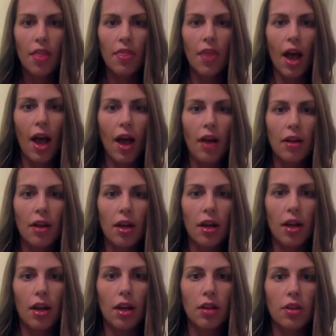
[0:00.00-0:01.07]

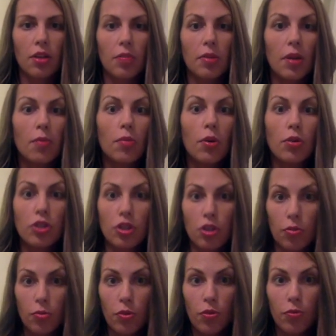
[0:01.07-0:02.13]
That could be
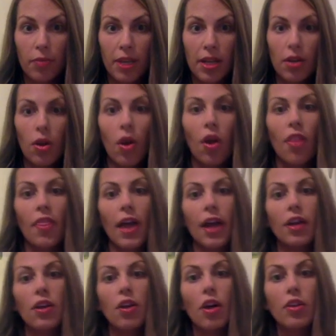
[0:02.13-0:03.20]
emotional movement.
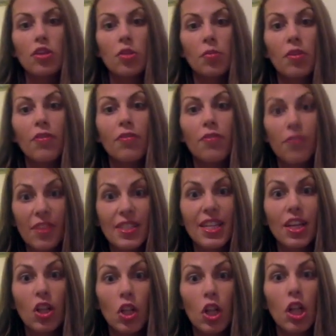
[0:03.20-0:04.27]
That could also be
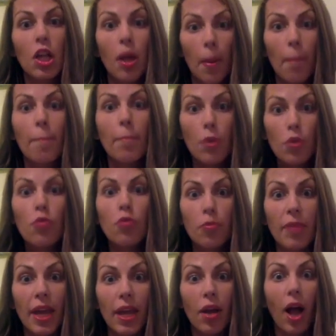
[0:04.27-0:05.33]
physical
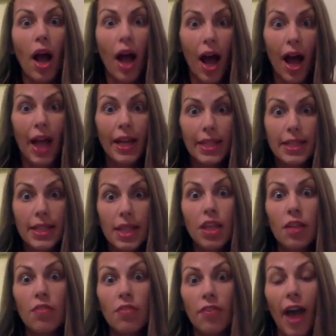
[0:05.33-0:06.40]
movement. I did,
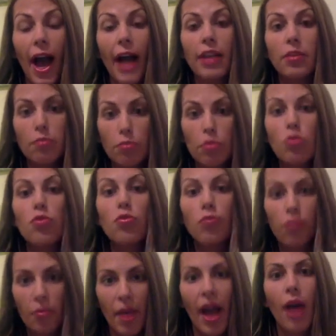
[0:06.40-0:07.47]
in fact,
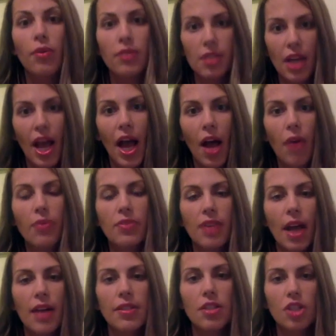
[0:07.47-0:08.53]
move from house to house
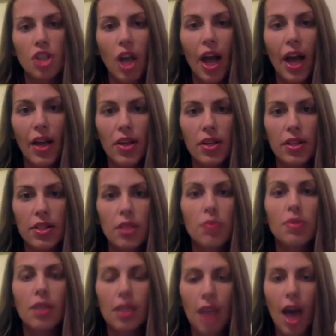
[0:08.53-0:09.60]
as a child. There
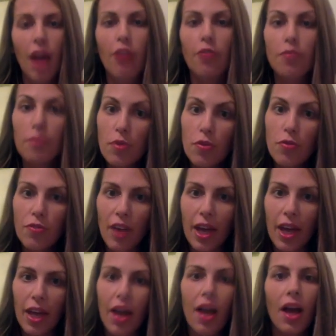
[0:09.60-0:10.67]
was a lot of
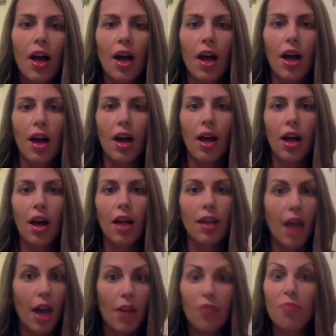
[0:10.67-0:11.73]
moving. A
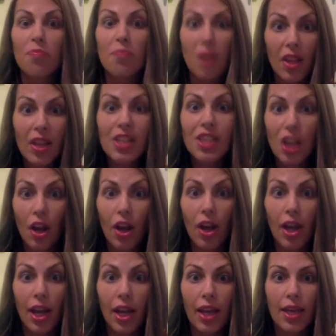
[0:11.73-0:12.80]
lot of
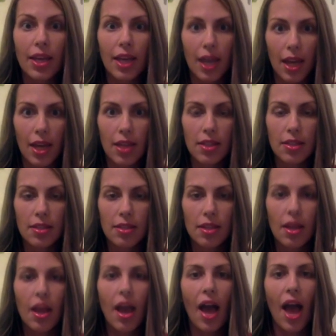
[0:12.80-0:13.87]
military kids
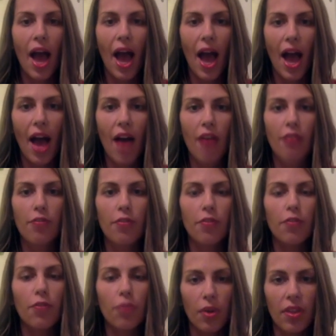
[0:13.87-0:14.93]
have
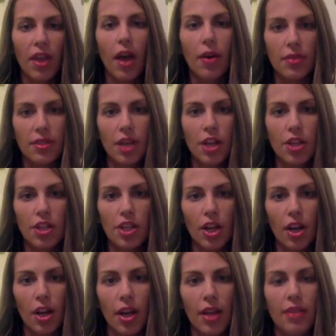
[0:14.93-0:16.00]
4th house
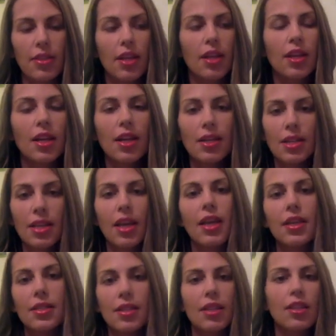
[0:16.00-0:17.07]
Sagittarius, and it
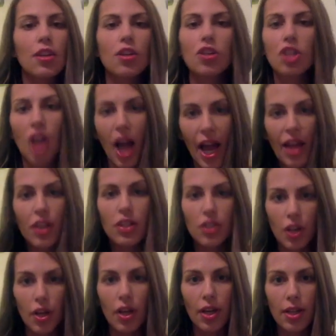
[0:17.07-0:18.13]
indicates that their
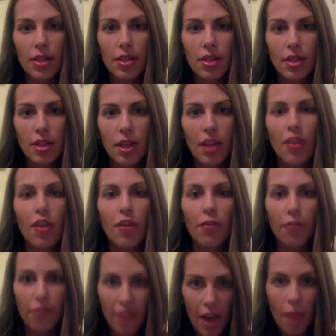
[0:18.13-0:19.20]
childhood, their
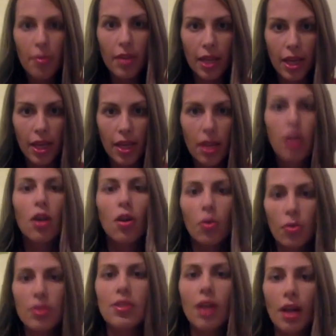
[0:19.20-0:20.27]
family,
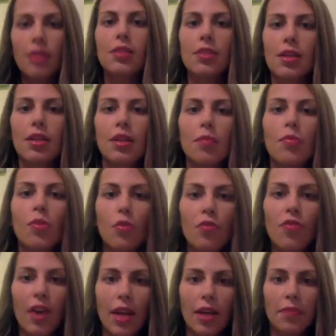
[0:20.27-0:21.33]
was constantly
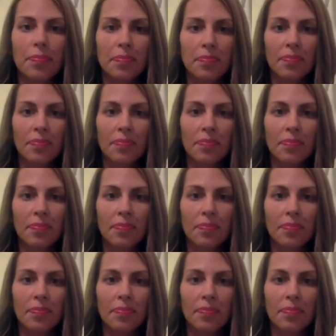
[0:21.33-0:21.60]
moving.